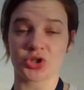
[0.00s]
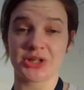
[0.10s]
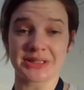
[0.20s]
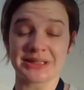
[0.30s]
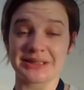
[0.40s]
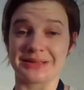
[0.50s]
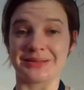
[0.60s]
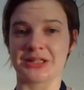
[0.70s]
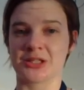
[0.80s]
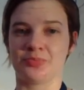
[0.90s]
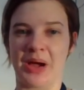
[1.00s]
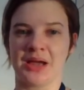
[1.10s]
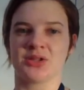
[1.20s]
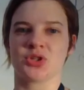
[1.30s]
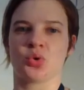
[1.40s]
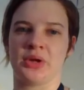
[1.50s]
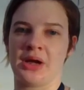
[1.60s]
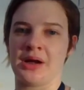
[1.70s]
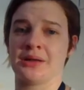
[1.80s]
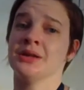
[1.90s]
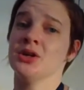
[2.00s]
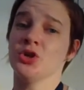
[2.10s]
She doesn't despise Creon.